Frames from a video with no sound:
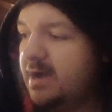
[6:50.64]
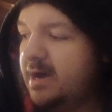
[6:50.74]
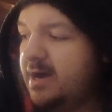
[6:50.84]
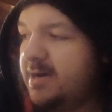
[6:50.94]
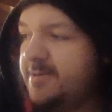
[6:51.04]

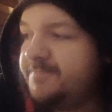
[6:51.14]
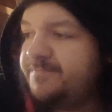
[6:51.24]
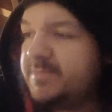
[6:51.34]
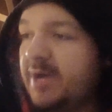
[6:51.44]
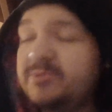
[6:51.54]
I
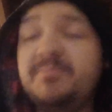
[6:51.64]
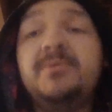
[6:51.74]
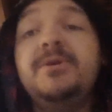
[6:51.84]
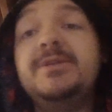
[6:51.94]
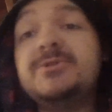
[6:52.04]
was
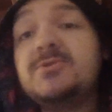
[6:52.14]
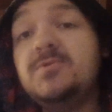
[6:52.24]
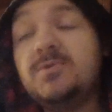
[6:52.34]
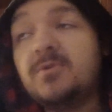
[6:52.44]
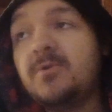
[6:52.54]
bullied in
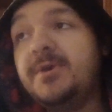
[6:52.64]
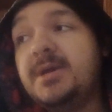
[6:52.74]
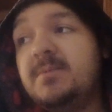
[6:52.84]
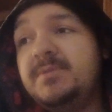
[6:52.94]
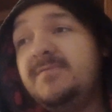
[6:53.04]
school
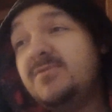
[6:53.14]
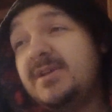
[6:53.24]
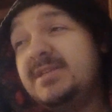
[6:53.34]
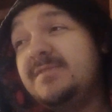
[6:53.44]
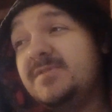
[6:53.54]
growing up, even though
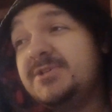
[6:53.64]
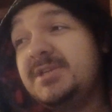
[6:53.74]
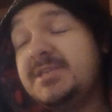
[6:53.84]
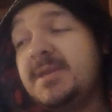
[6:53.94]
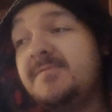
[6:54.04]
I did eventually
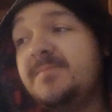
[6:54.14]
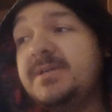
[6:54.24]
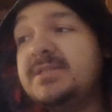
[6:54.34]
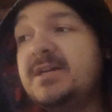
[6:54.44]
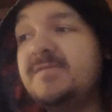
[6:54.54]
stand up for
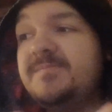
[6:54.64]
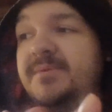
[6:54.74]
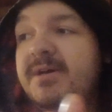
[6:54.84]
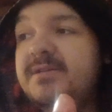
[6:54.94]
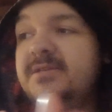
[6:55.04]
myself,
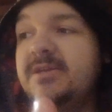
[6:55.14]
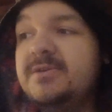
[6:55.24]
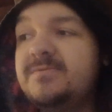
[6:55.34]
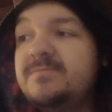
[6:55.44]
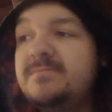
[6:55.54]
but, you
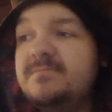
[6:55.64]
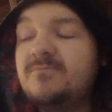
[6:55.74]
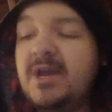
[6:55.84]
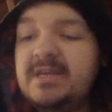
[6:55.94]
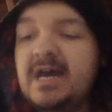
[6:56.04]
know,
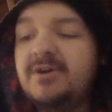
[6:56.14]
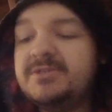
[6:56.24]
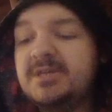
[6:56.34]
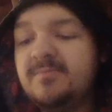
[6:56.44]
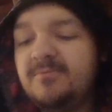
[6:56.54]
right now I
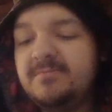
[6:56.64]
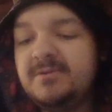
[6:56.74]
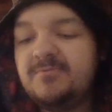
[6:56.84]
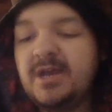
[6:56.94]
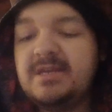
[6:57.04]

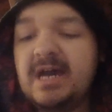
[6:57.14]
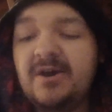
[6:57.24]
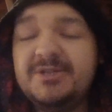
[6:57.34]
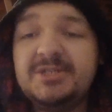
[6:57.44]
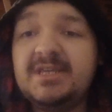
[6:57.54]

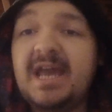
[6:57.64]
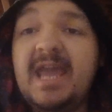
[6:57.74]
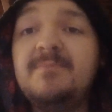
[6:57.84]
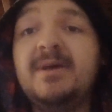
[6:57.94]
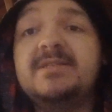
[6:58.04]

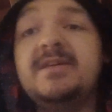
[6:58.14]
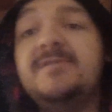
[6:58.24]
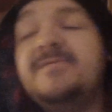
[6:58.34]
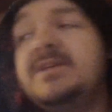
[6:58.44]
hate myself.